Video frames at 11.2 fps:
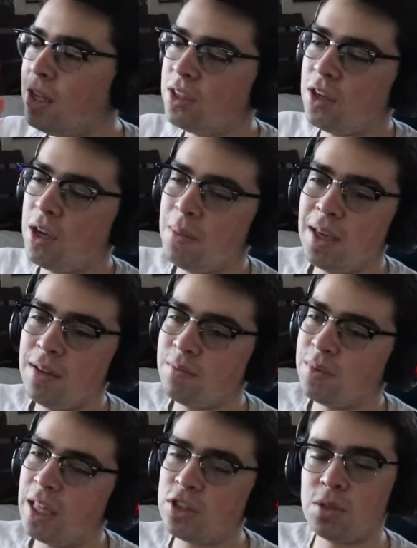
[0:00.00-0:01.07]
So, I
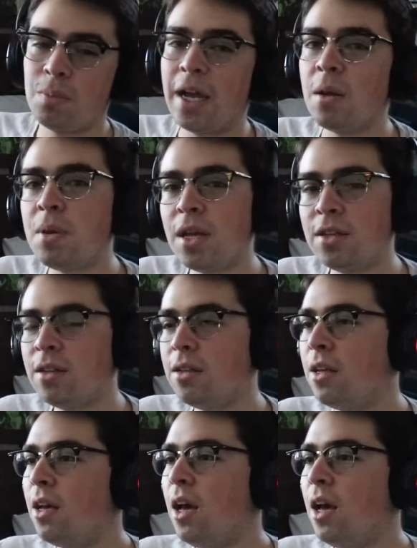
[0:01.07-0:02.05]
mean, that's just my opinion.